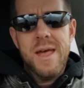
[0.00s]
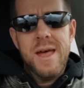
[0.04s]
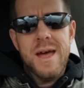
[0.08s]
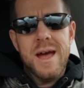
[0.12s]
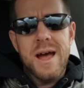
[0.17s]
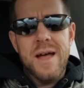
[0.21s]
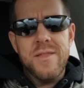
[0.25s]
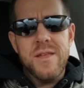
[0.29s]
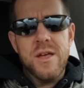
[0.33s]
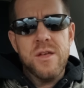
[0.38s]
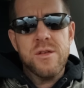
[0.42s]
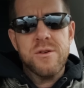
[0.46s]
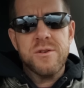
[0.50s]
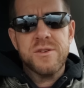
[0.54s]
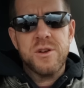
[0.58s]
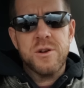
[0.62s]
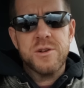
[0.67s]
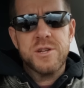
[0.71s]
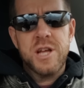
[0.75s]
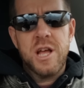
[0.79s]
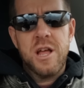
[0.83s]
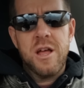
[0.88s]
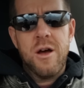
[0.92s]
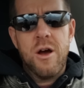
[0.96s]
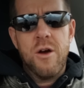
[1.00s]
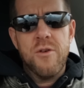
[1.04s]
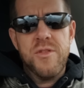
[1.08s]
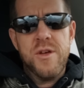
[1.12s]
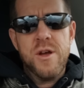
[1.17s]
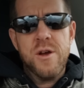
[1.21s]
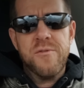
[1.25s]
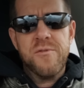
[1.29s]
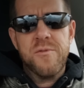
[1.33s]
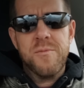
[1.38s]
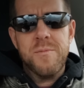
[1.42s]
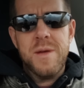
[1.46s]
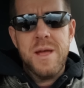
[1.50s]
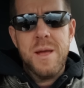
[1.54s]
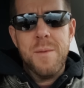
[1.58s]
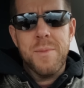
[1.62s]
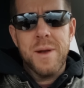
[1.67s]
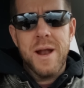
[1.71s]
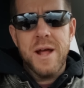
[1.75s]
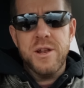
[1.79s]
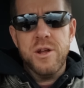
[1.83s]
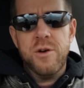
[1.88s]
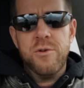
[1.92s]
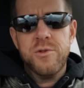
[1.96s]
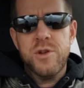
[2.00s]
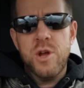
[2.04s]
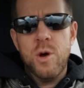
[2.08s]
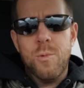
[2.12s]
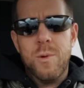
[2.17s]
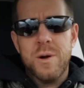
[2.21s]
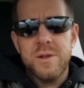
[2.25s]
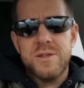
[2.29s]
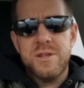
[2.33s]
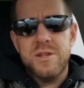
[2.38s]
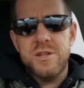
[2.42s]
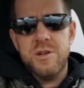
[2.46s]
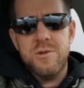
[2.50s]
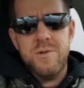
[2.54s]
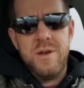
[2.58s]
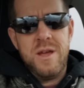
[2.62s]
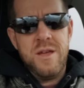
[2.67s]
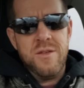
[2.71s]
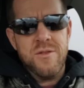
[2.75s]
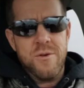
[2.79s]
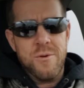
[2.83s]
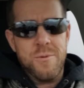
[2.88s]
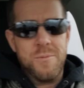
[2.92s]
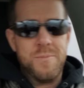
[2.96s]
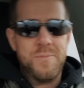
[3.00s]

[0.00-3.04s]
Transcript: And the others are, tell are there for me, but I don't know what to do either.